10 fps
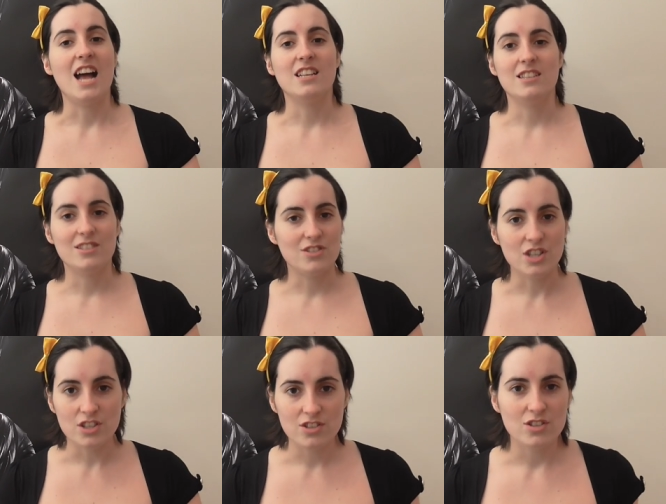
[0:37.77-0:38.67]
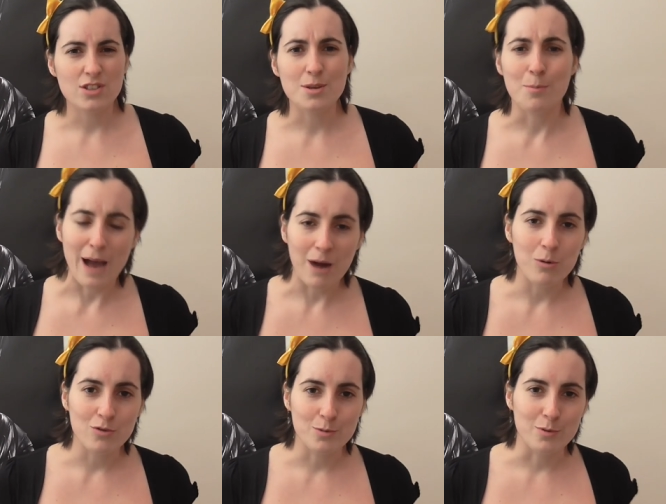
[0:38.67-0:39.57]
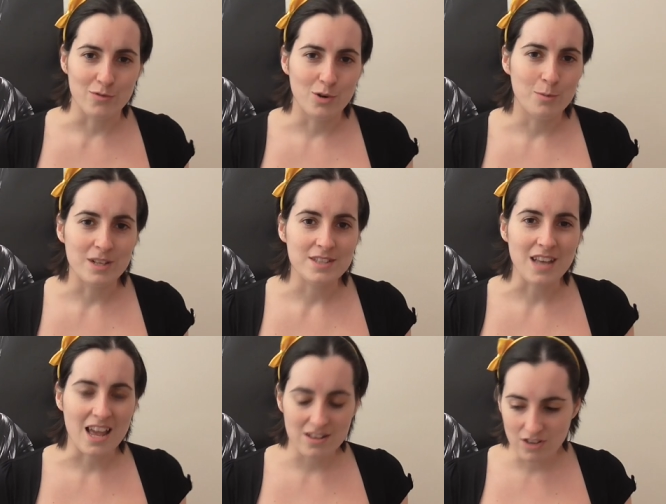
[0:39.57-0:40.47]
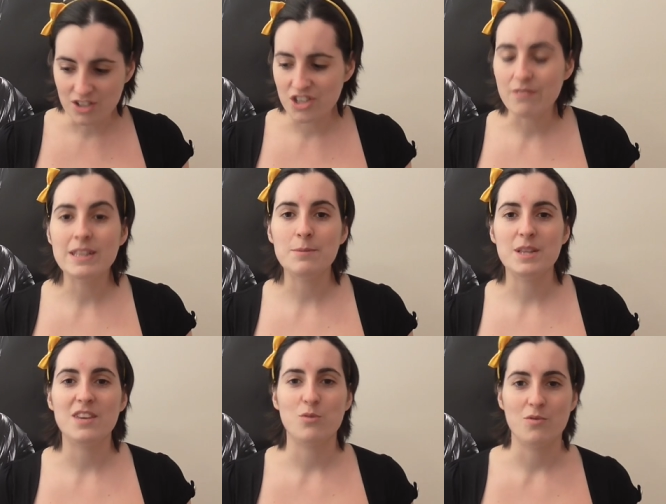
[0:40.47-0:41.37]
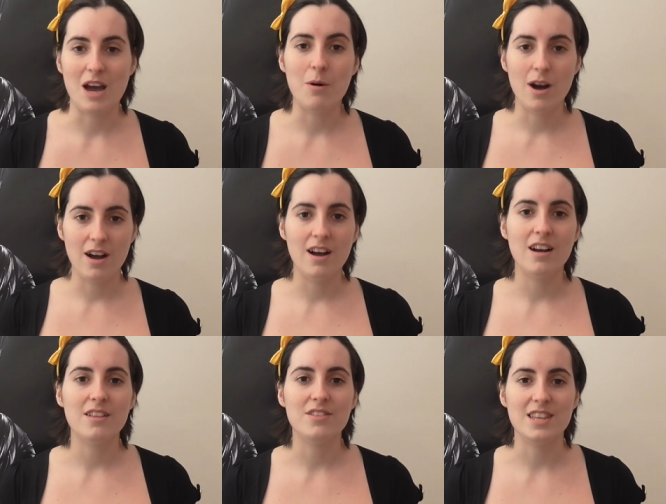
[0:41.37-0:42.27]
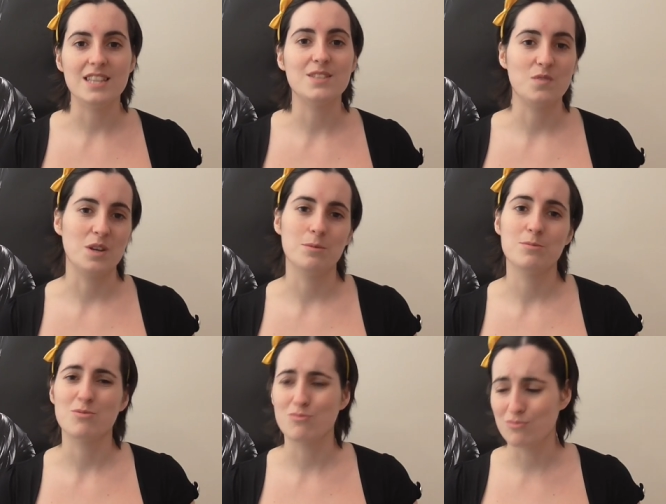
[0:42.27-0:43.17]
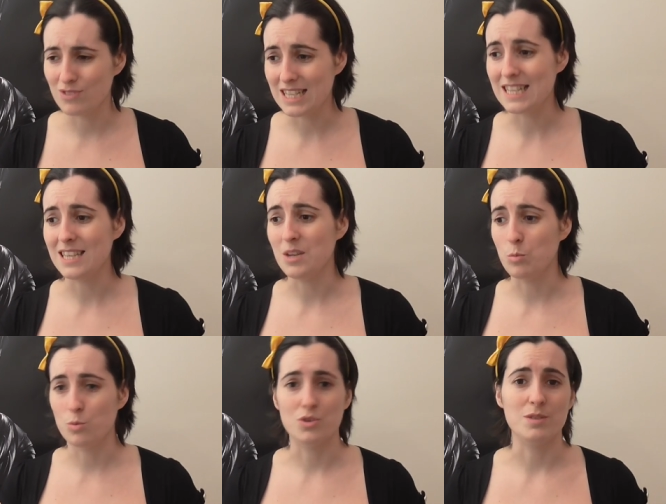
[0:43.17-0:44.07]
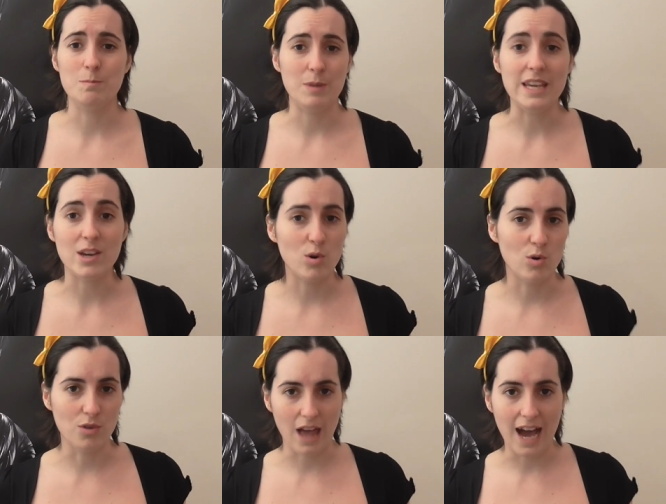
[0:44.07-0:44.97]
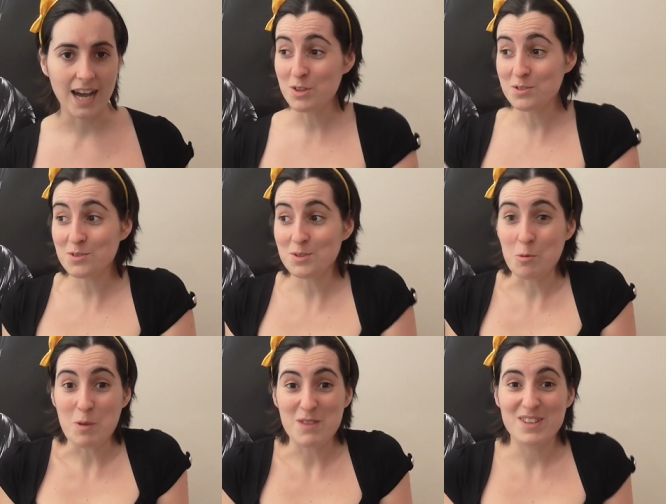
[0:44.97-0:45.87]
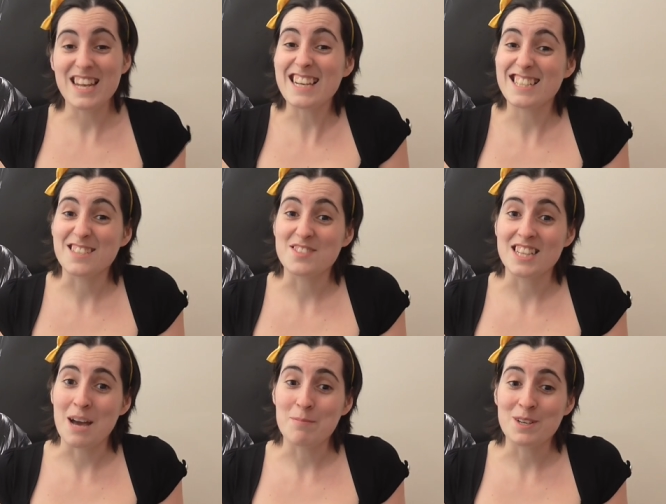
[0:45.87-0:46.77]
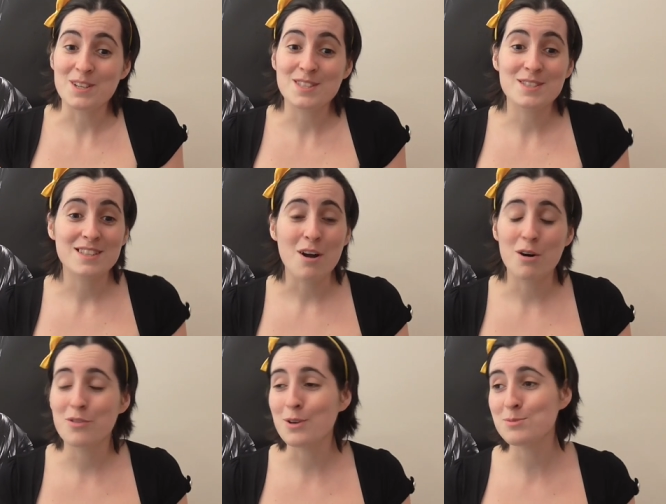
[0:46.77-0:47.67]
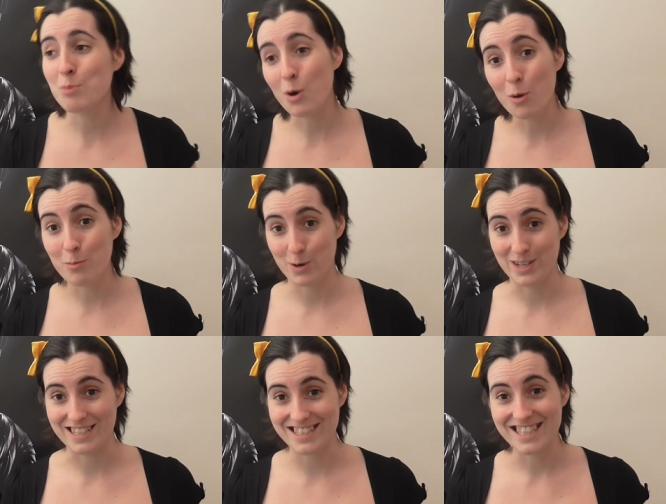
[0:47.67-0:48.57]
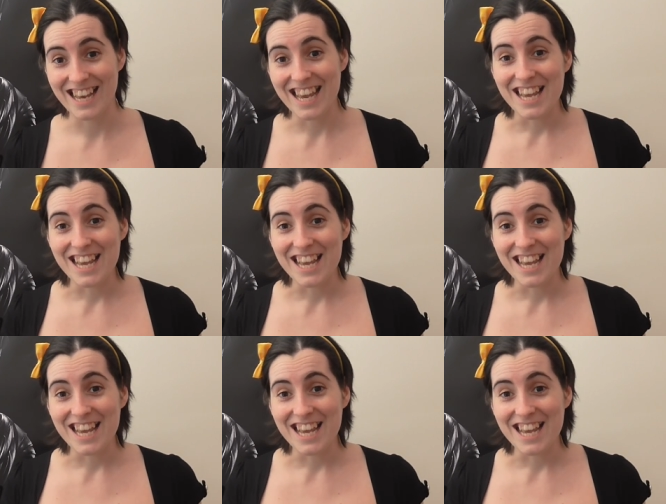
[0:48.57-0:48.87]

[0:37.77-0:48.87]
and she just does a powerful performance. I, I, believe without her, these films really wouldn't be all that. But there's also a bit of a negative to that because, oh, those poor boys,